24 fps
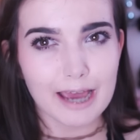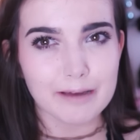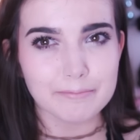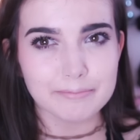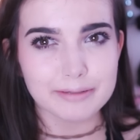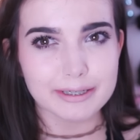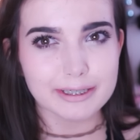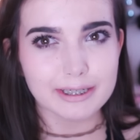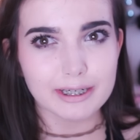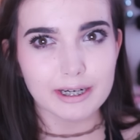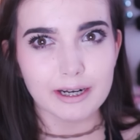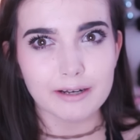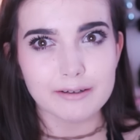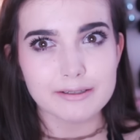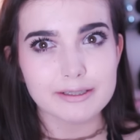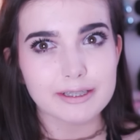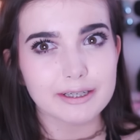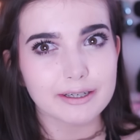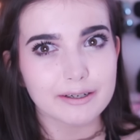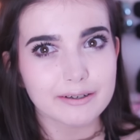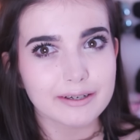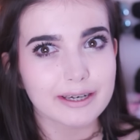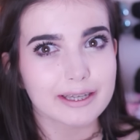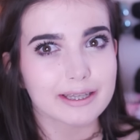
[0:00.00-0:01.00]
happened and I was
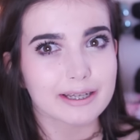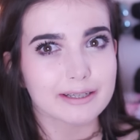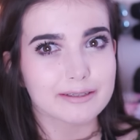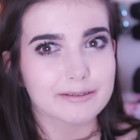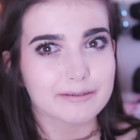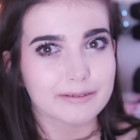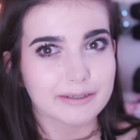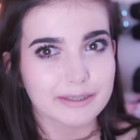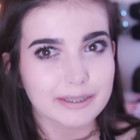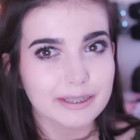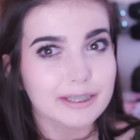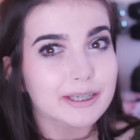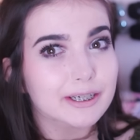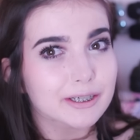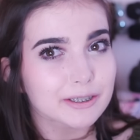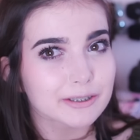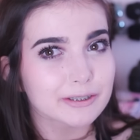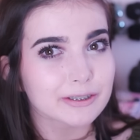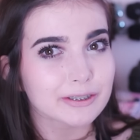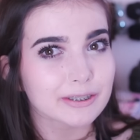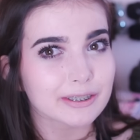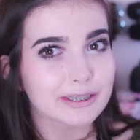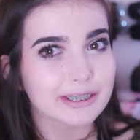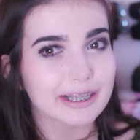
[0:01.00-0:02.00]
like, okay, that's really
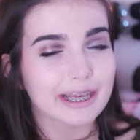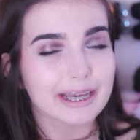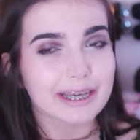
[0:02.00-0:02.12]
cool.